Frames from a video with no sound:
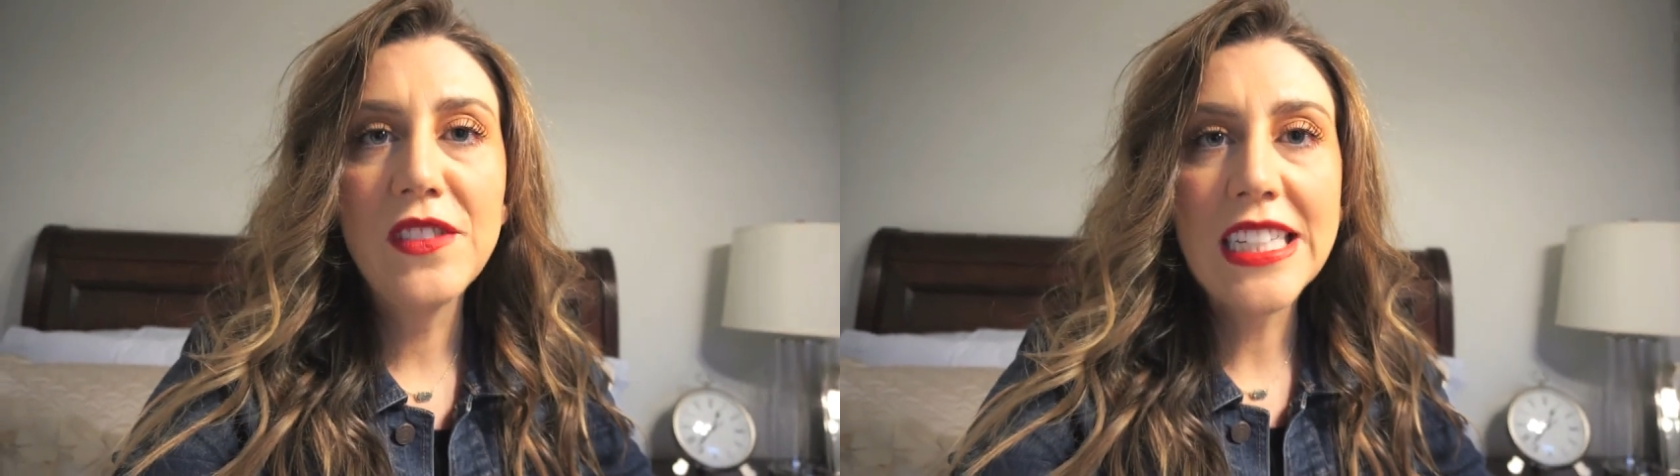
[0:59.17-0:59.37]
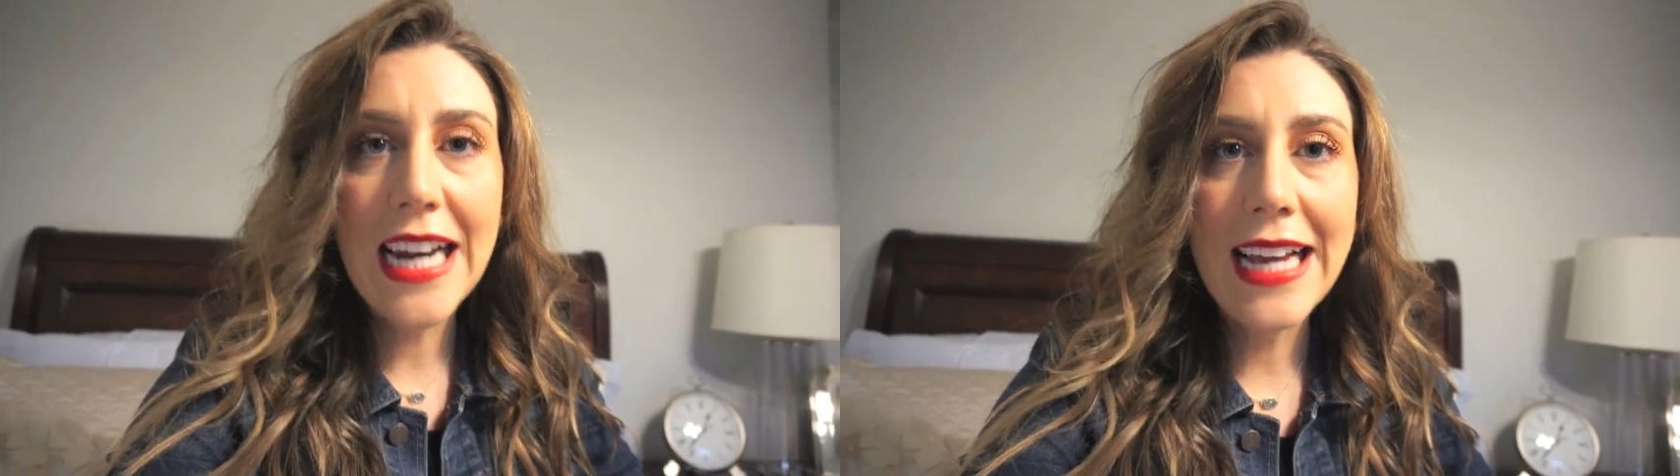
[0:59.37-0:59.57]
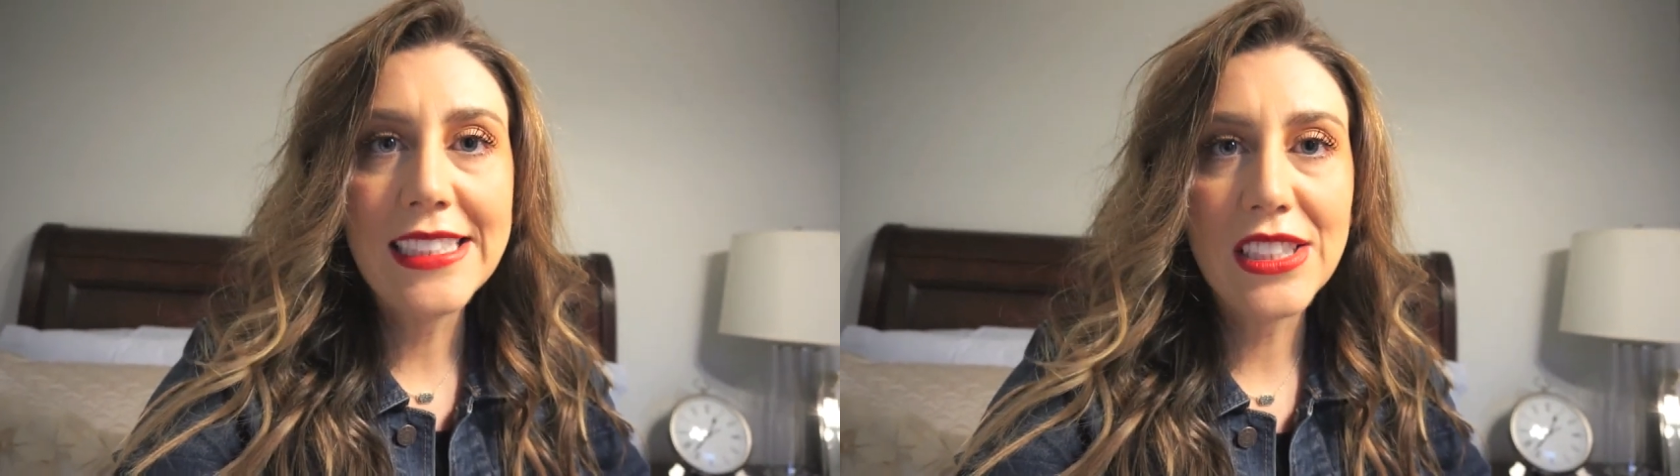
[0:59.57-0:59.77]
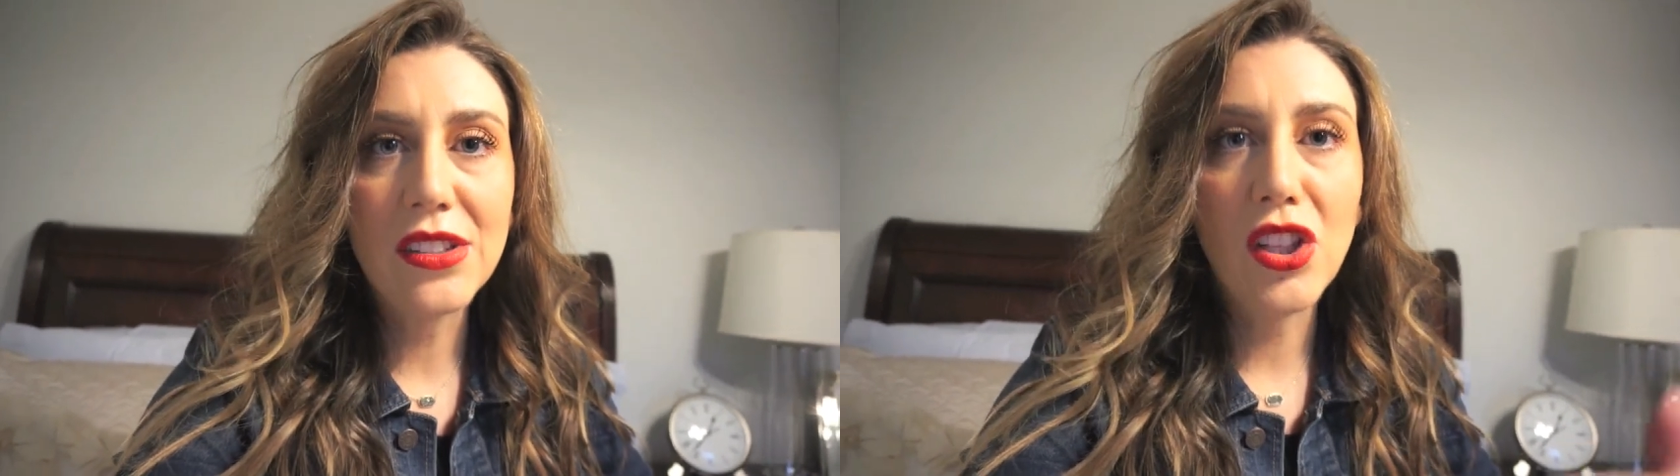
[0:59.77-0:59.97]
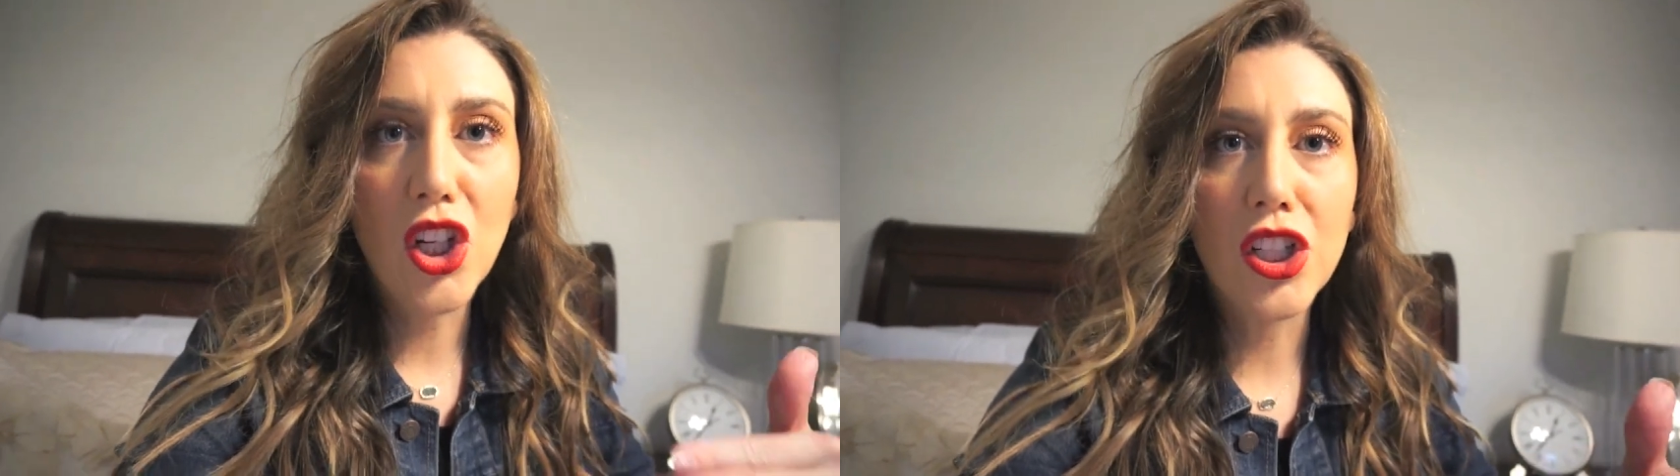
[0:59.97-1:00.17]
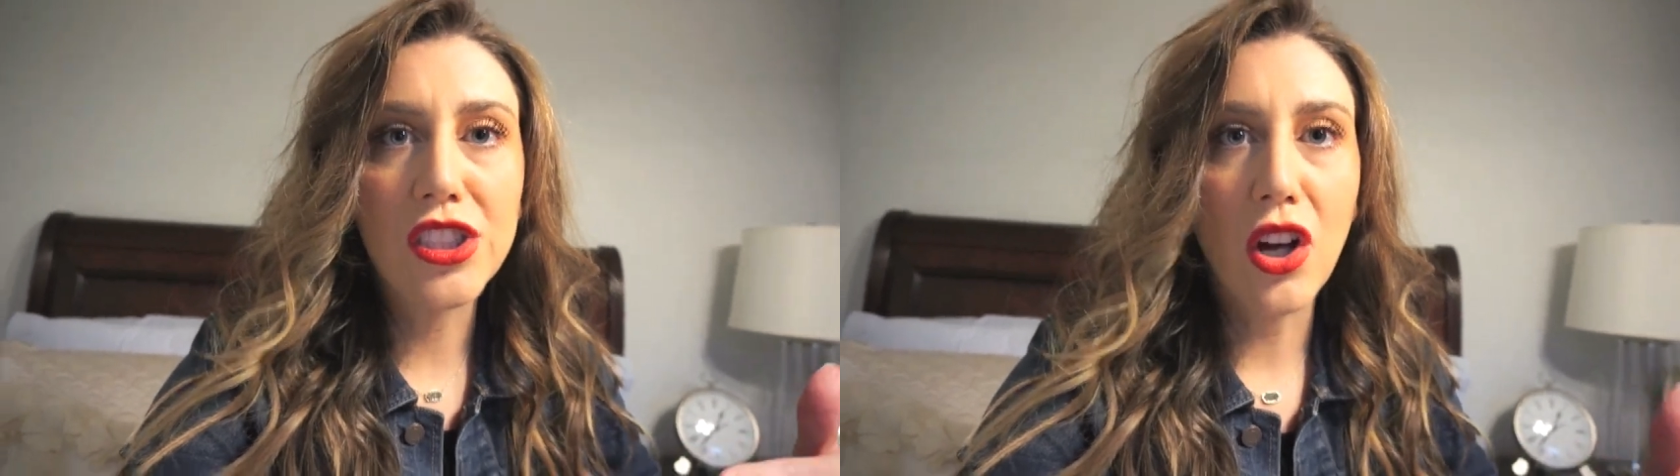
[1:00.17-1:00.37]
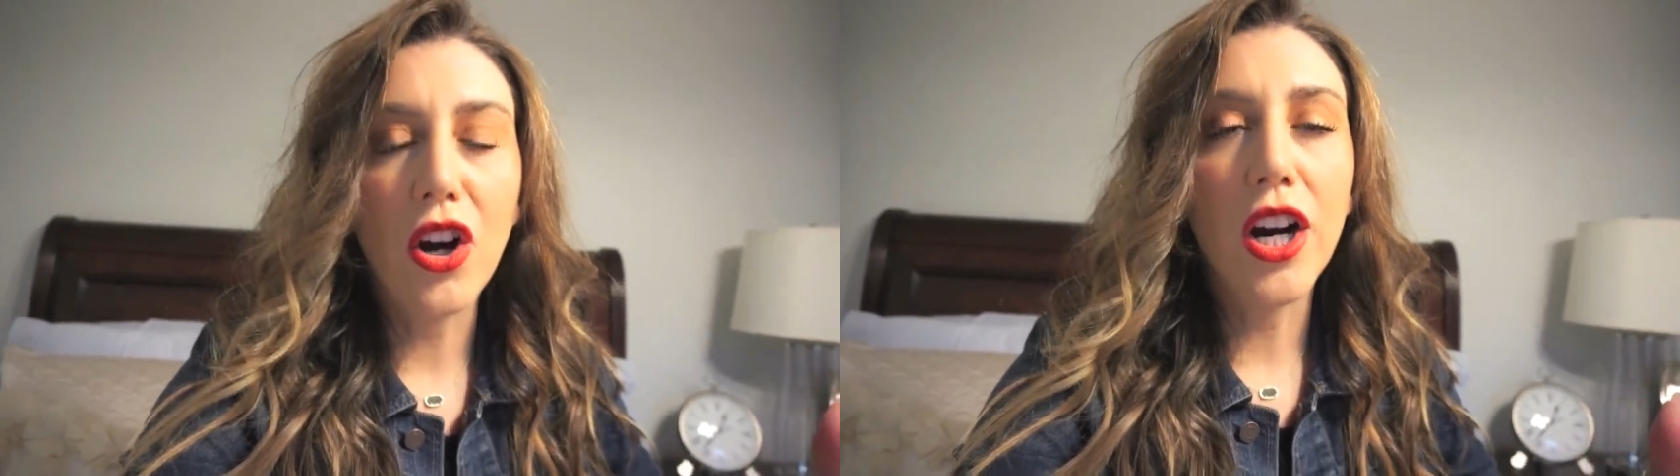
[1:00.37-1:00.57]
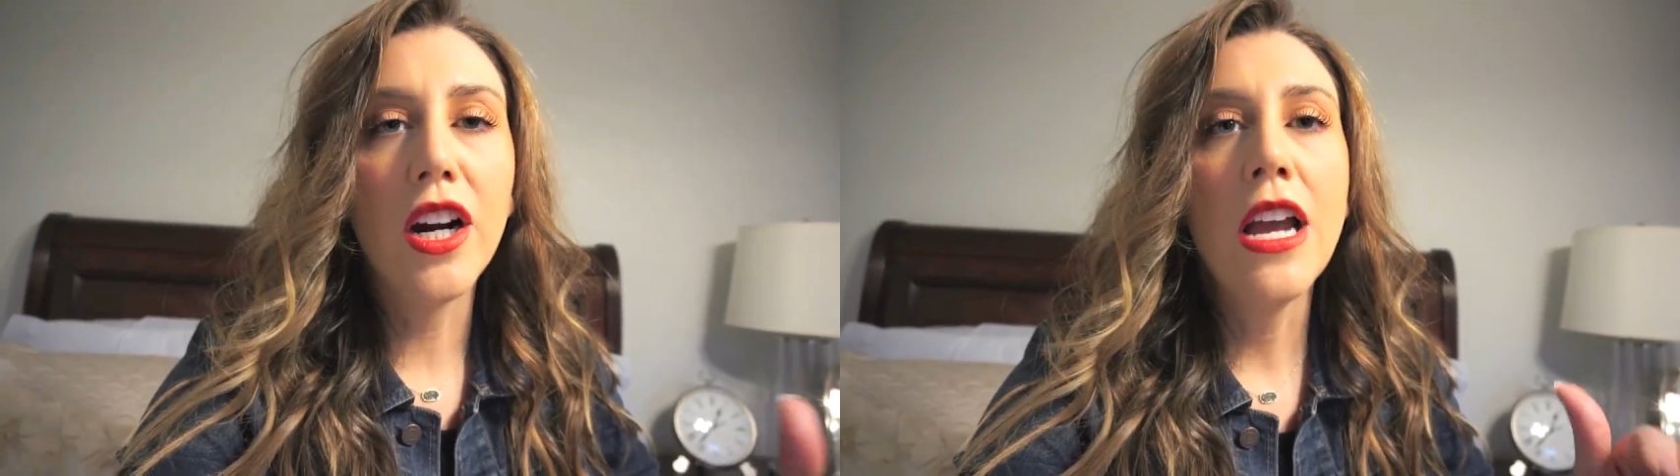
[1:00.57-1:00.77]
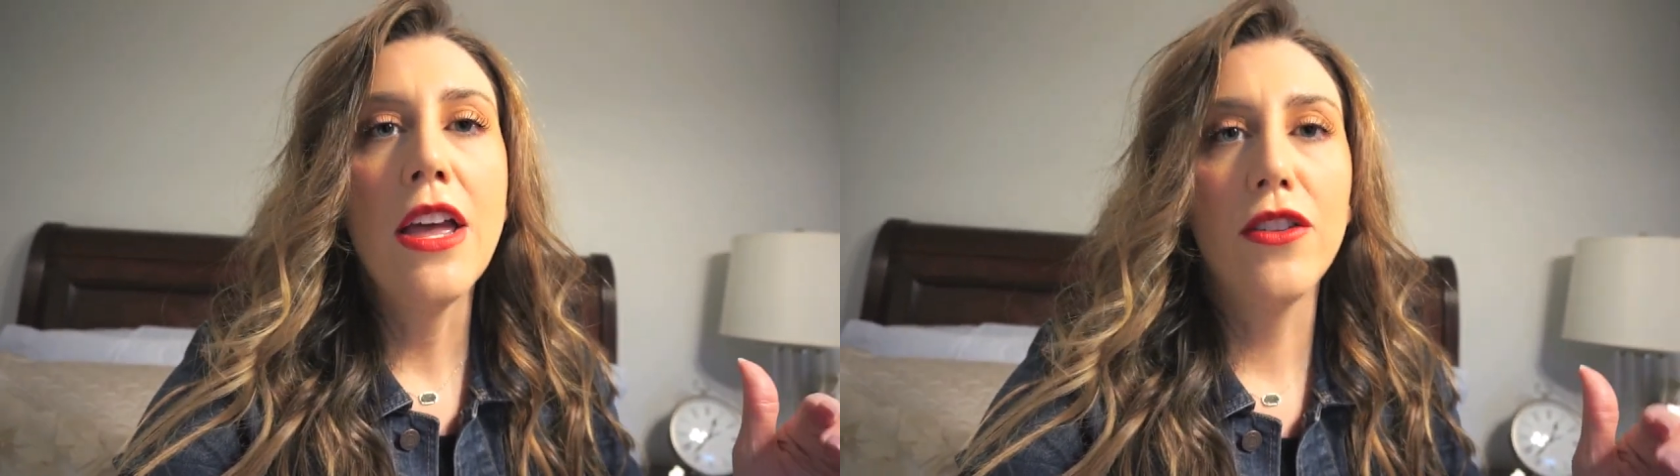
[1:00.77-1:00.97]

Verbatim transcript: today's looks are.